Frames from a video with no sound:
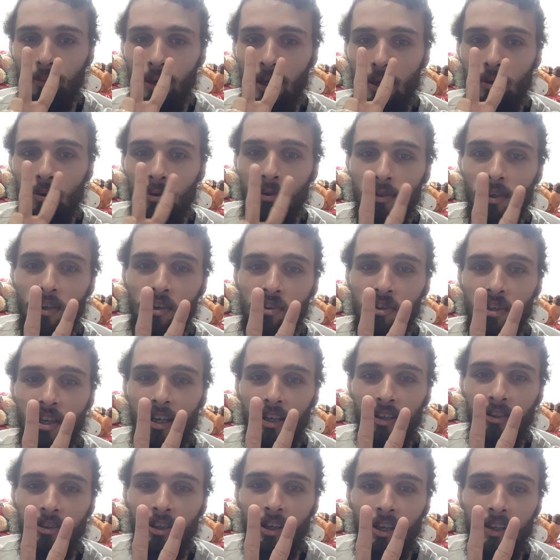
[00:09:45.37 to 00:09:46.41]
My
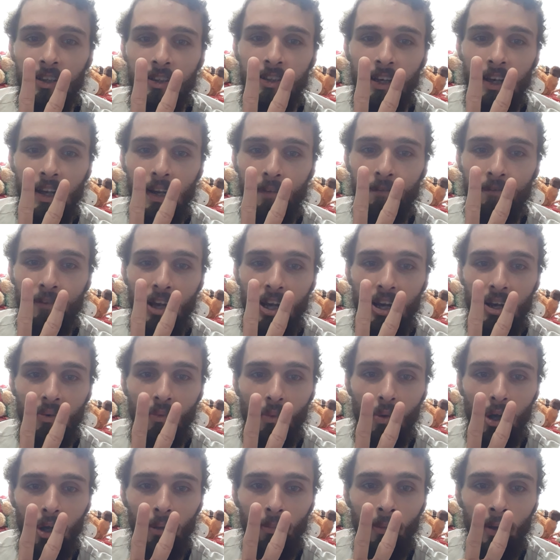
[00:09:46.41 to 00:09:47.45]
autistic Titanic
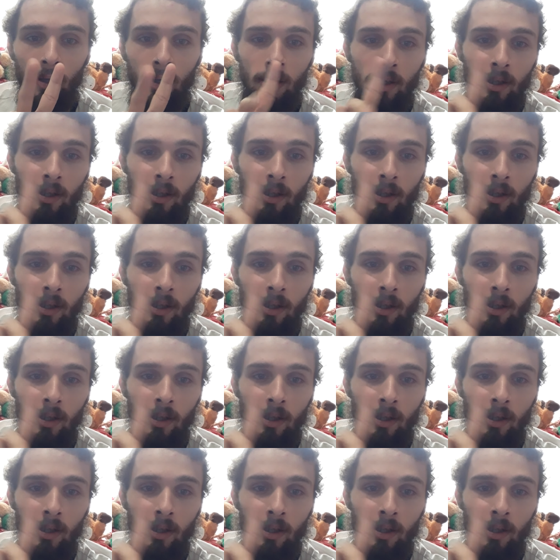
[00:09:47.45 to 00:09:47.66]
fan one